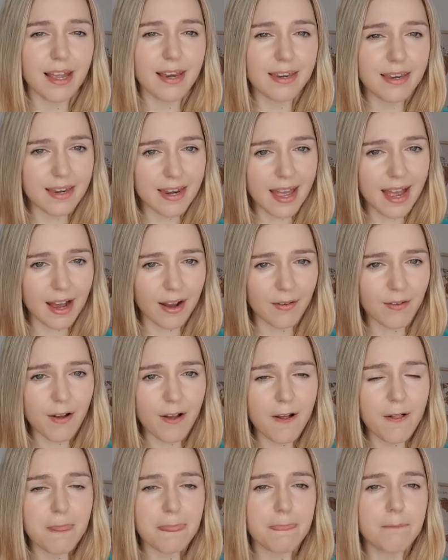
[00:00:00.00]
Now,
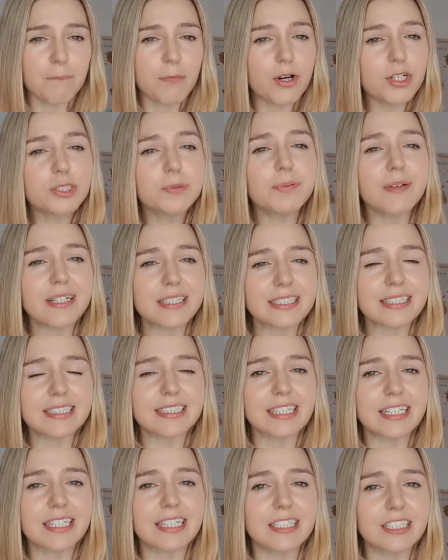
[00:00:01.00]
most
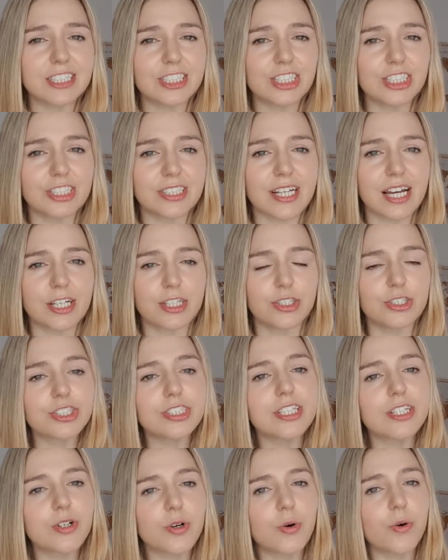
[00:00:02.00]
pre-existing conditions are
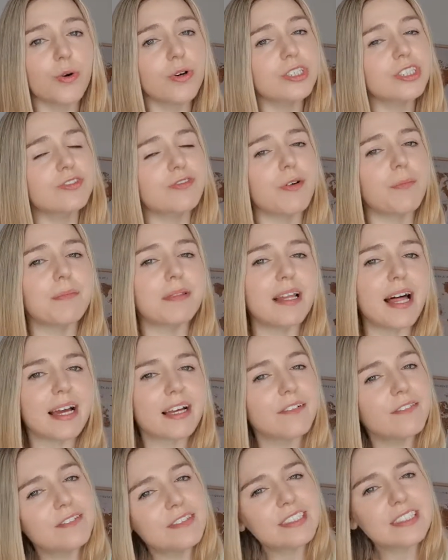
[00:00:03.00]
usually caused from lack
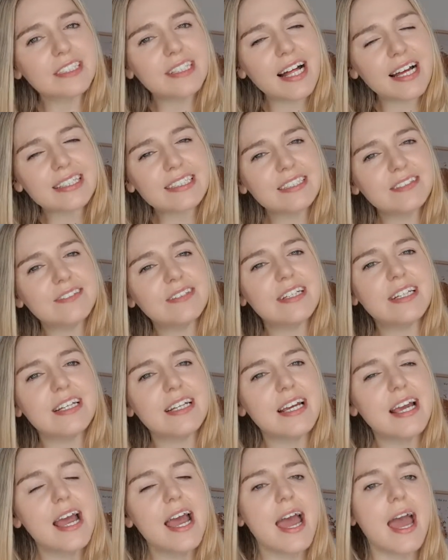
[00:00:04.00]
of physical
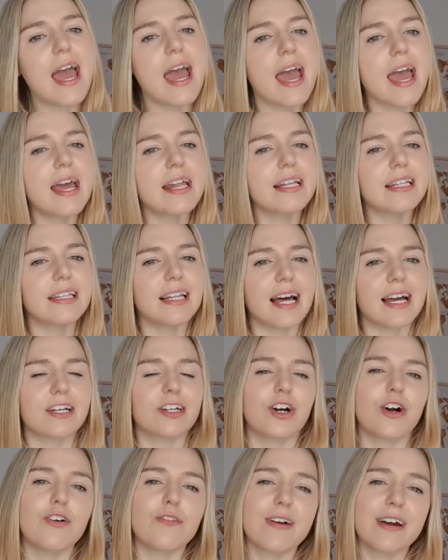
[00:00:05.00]
activity and lack
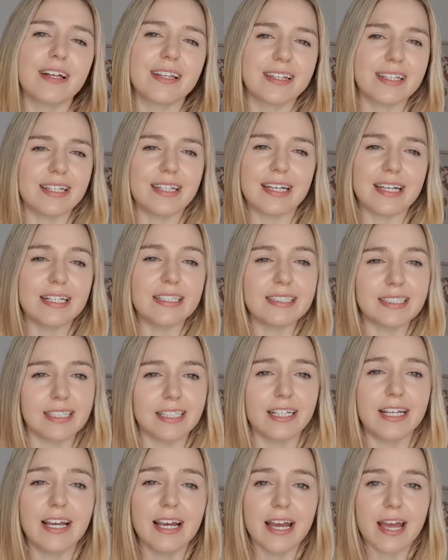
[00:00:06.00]
of healthy
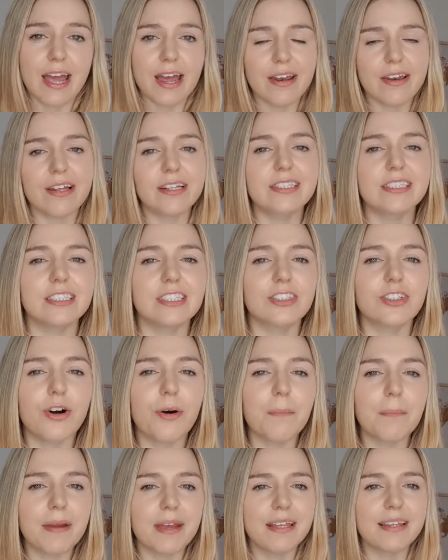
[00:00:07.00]
eating. And it does
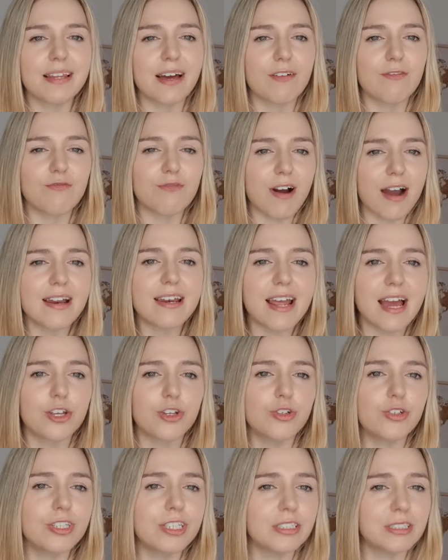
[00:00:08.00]
not mean that right now
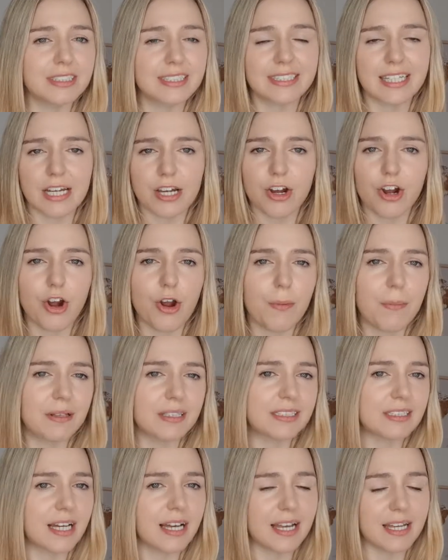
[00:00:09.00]
you need to stay at home and
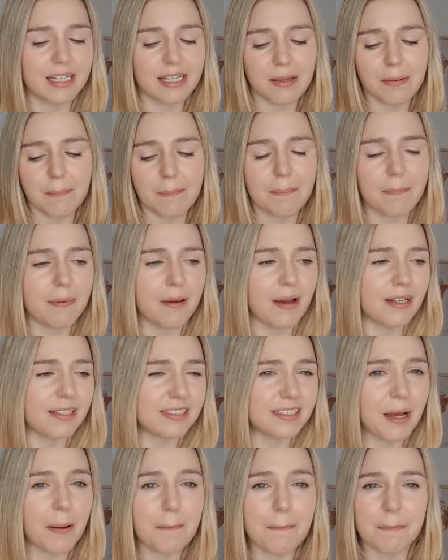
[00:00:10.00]

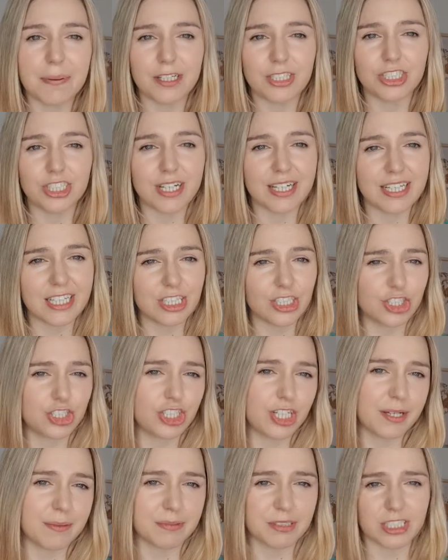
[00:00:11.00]
start binge eating
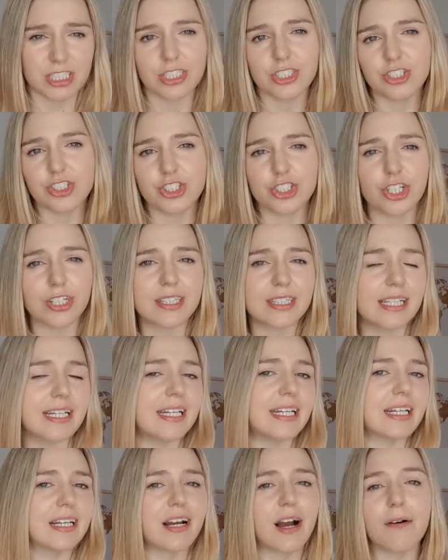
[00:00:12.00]
chips and
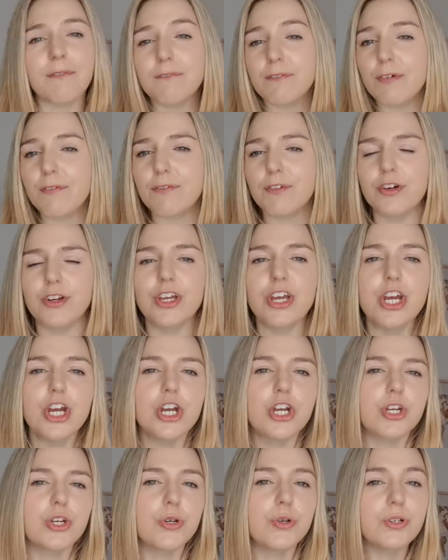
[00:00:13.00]
chocolate and comfort food.
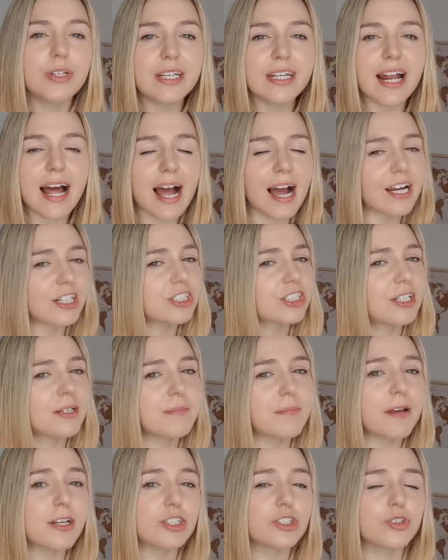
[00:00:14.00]
You need to actually
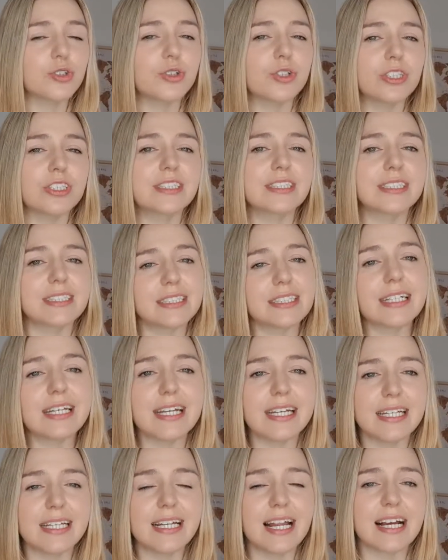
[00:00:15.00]
make sure you're still
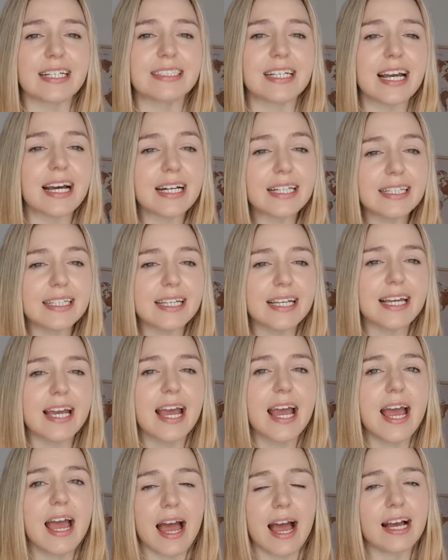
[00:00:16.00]
eating as healthy
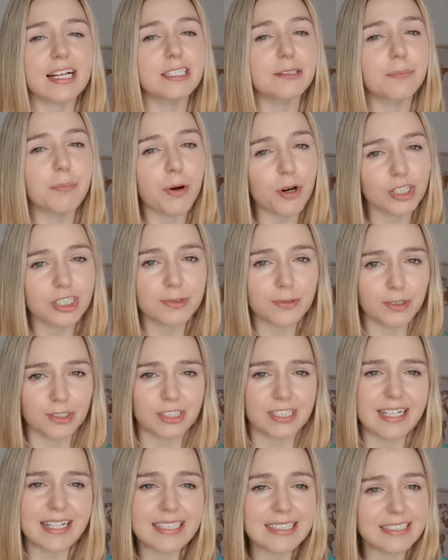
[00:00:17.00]
as possible.
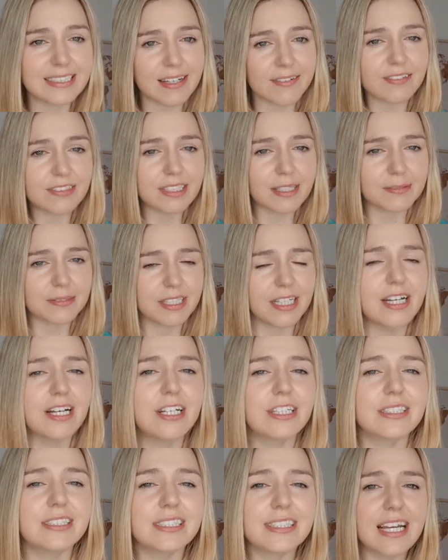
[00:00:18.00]
So here's 7 tips
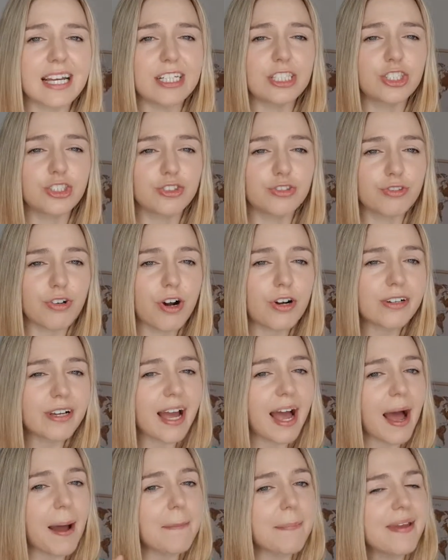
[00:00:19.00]
to stay strong,
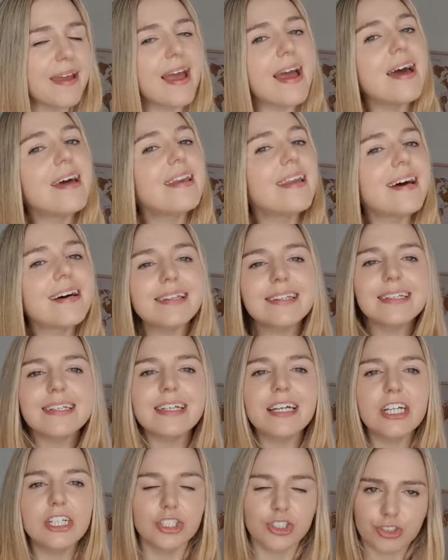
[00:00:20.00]
happy, and healthy
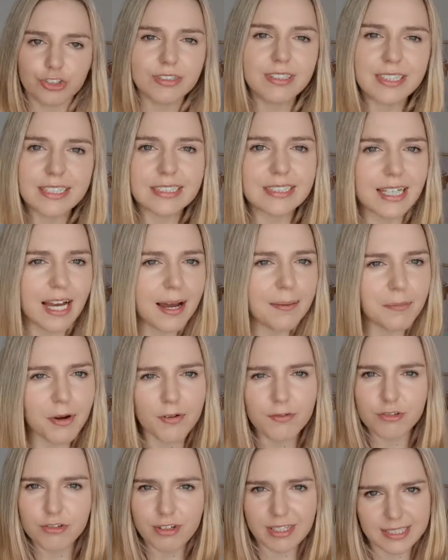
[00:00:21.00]
during this time
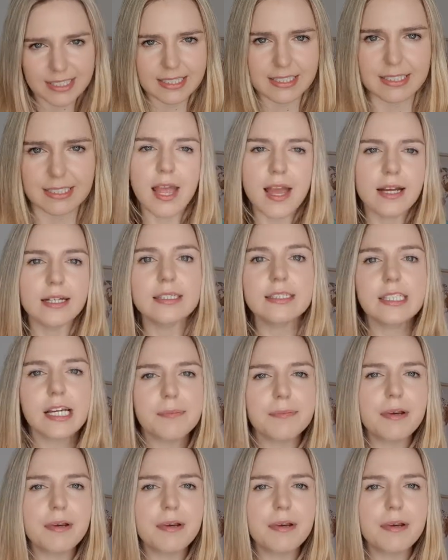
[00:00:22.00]
of crisis. Tip